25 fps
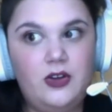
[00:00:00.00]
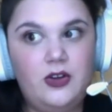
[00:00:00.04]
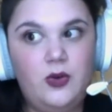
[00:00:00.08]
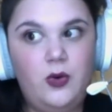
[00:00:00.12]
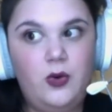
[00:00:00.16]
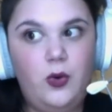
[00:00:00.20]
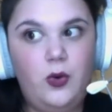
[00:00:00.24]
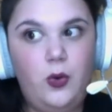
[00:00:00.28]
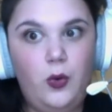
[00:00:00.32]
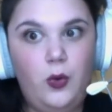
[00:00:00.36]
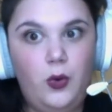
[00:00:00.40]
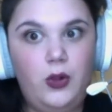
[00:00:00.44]

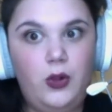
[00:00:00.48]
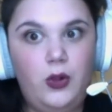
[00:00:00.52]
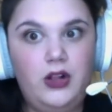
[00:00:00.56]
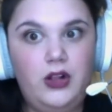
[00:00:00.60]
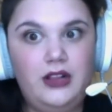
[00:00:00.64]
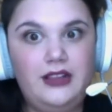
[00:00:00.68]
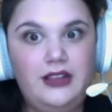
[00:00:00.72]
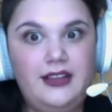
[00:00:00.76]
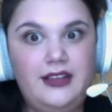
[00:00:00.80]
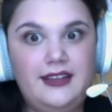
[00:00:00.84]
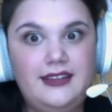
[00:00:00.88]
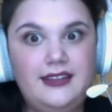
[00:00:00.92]

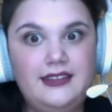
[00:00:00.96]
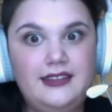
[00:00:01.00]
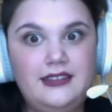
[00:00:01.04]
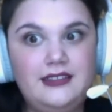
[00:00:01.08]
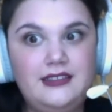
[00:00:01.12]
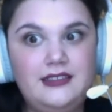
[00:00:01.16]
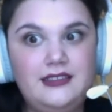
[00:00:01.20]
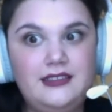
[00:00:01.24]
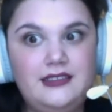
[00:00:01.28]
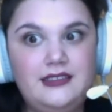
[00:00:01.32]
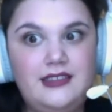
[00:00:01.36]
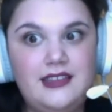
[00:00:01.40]
cool
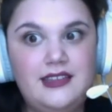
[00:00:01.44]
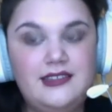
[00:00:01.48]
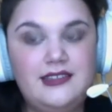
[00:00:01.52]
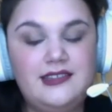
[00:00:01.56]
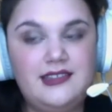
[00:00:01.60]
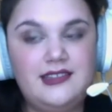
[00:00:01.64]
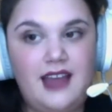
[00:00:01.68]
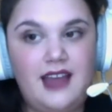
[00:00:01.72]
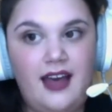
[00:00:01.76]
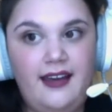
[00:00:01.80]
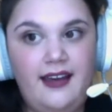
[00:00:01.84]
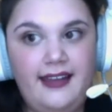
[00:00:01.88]

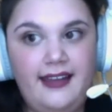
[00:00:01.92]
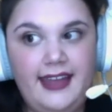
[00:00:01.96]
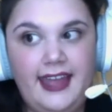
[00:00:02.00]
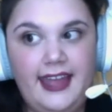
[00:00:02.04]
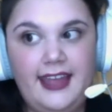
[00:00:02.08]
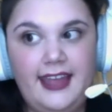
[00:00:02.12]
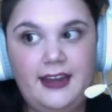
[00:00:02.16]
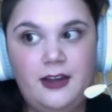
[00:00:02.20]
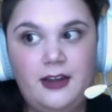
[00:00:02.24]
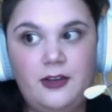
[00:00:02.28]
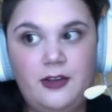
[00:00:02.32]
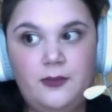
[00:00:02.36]

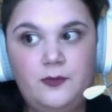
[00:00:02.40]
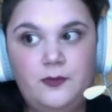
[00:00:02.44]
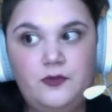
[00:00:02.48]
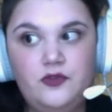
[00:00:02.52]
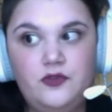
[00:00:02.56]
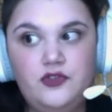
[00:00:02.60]
design